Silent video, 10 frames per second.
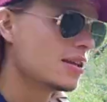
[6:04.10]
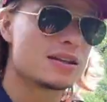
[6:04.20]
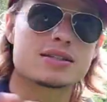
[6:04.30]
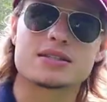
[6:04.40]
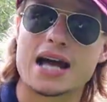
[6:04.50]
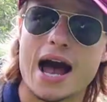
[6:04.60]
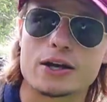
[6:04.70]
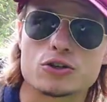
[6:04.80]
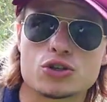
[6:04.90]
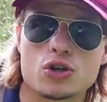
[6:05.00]
this
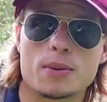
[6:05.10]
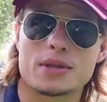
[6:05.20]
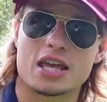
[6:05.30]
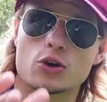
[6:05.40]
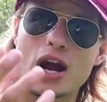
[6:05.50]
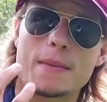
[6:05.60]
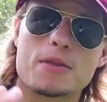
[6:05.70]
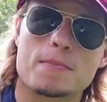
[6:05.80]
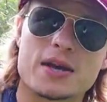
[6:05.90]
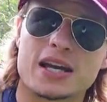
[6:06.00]
entire stream and they grab
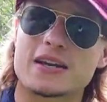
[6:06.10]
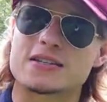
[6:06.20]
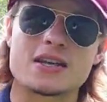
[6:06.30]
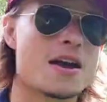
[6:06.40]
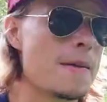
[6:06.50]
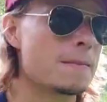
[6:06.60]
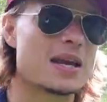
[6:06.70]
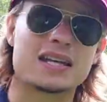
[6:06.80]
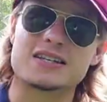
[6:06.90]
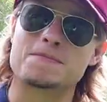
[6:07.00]
the biggest,
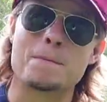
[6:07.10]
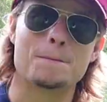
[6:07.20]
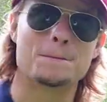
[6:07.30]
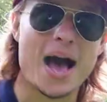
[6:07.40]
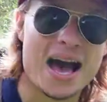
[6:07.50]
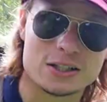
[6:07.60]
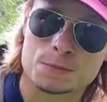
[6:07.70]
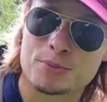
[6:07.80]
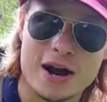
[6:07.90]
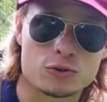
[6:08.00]
meanest,
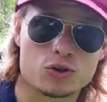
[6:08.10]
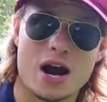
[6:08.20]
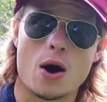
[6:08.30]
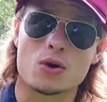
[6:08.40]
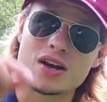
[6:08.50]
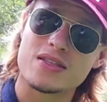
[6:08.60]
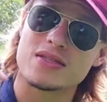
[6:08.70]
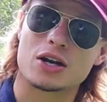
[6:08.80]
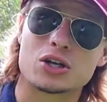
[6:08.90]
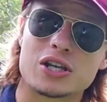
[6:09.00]
baddest brown trout
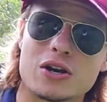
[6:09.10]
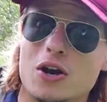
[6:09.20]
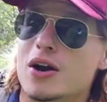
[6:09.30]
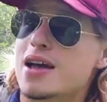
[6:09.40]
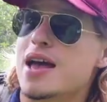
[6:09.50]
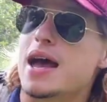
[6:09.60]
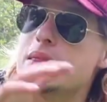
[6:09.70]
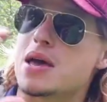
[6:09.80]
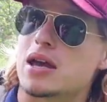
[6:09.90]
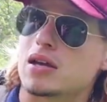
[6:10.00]
that are here
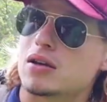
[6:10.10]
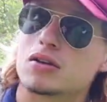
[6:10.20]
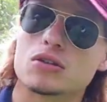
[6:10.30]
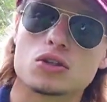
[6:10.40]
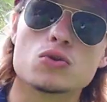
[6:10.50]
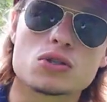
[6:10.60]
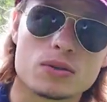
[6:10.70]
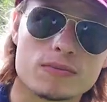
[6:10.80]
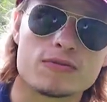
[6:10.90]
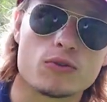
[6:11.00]
and they use
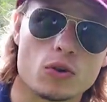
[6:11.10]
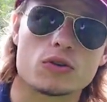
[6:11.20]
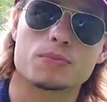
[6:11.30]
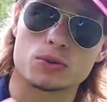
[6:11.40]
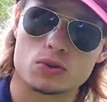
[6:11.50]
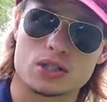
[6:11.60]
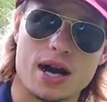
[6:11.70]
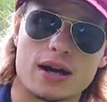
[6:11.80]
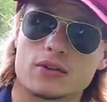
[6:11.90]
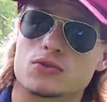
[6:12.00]
them for the
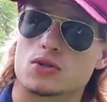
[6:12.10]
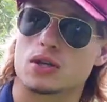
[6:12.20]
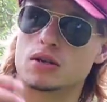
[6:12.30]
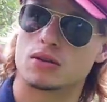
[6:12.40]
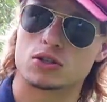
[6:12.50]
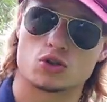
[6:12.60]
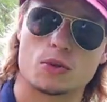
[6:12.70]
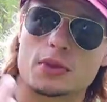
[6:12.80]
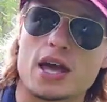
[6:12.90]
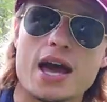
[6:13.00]
broodstock. And so they, they
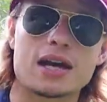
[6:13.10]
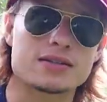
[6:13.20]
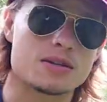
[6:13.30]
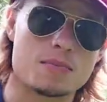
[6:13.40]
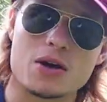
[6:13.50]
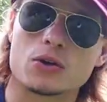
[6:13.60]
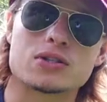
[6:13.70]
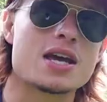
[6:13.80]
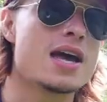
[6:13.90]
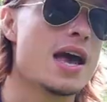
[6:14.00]
strip the eggs and the
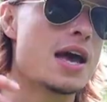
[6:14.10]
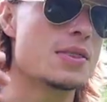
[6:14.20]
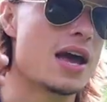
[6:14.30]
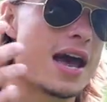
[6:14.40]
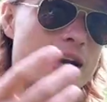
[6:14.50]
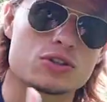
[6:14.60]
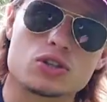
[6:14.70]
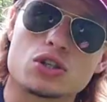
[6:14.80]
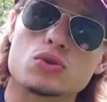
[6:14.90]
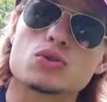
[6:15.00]
milt, and they
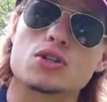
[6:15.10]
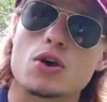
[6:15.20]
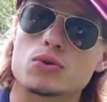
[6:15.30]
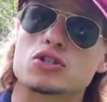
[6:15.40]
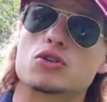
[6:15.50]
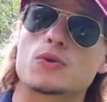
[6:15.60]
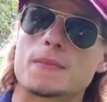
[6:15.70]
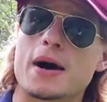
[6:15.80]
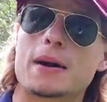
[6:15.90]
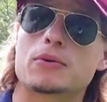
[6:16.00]
actually use those to
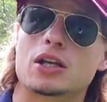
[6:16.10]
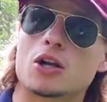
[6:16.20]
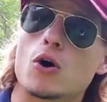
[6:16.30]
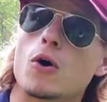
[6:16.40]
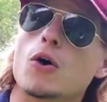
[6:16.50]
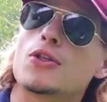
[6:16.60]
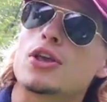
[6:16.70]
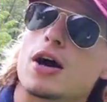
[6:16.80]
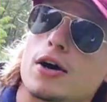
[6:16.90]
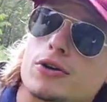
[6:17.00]
repopulate all the
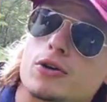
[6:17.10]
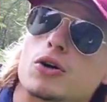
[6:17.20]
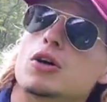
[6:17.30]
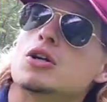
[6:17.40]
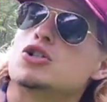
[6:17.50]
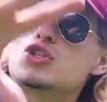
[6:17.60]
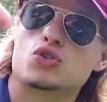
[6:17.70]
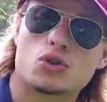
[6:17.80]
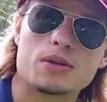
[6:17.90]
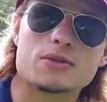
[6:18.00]
other
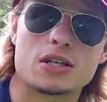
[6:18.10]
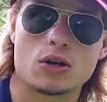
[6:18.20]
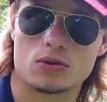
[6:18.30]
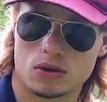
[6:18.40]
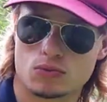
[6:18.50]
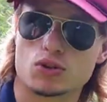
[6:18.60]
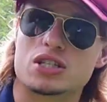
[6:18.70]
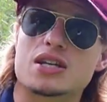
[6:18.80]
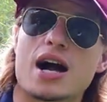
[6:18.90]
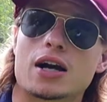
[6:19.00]
streams here and, and
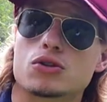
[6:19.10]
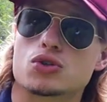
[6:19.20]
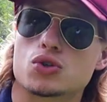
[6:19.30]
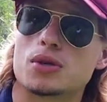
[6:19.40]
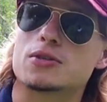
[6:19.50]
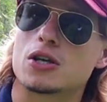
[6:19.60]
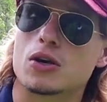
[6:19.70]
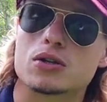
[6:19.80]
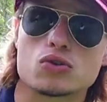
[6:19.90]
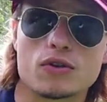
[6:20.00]
restock other streams here
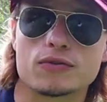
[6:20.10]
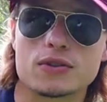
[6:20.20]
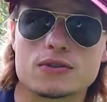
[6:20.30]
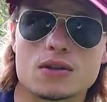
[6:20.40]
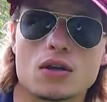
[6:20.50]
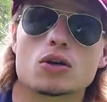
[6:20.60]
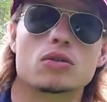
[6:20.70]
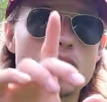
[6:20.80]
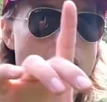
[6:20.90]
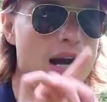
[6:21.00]
in the
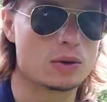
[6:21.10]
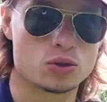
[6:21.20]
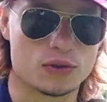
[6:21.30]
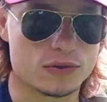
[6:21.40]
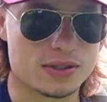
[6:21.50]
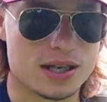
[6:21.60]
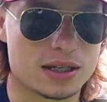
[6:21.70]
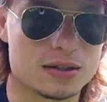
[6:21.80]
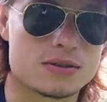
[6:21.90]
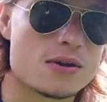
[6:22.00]
driftless, the Iowa driftless
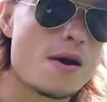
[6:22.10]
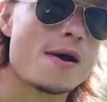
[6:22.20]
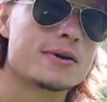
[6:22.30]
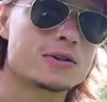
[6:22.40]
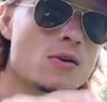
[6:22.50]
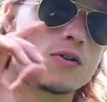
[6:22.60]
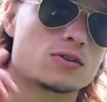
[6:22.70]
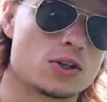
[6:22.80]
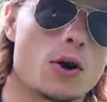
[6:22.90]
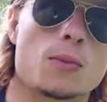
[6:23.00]
that is.
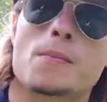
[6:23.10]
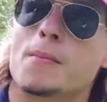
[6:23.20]
So,